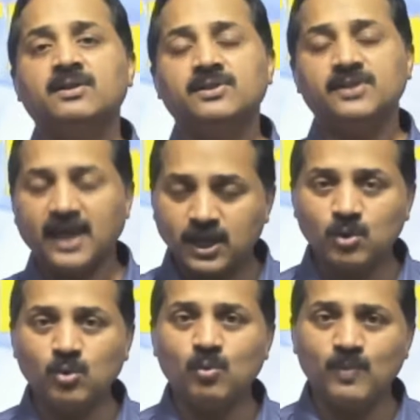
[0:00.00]
Thank
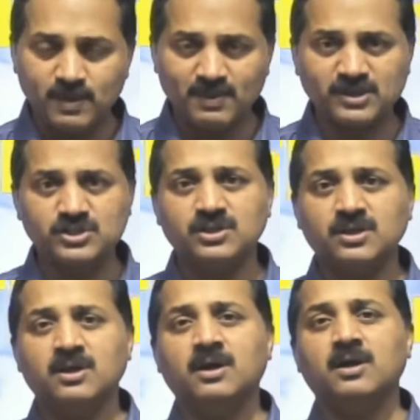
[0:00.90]
you very much.
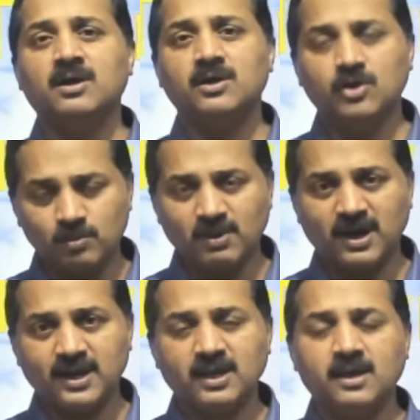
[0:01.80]

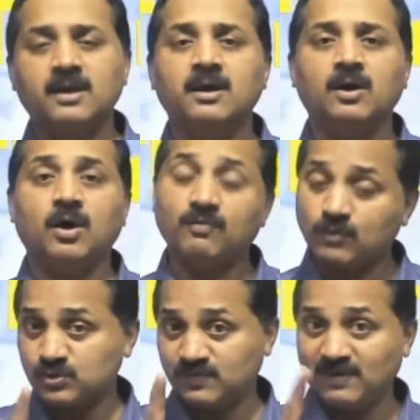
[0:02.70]
Goodbye. Of
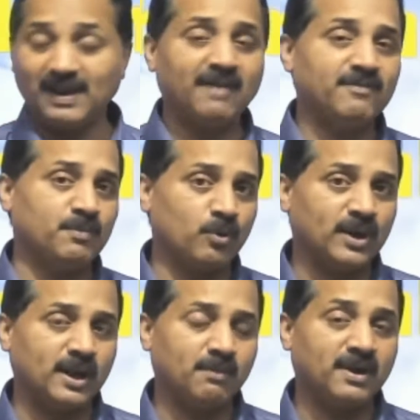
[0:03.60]
course, we will have a
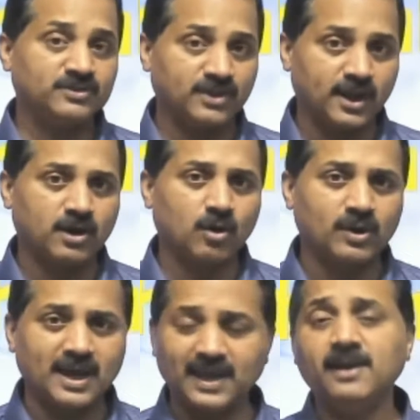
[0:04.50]
program at 3 o'clock
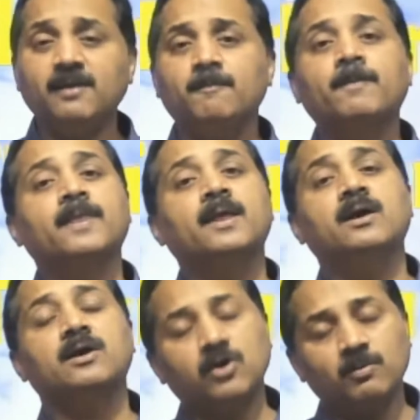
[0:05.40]
again.
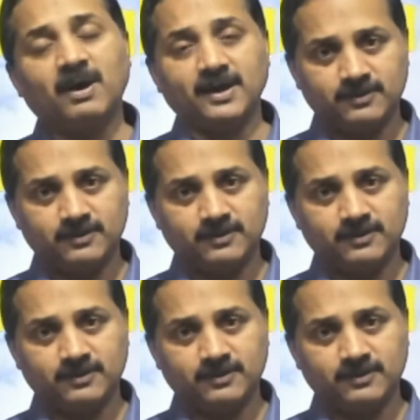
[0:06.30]
Goodbye.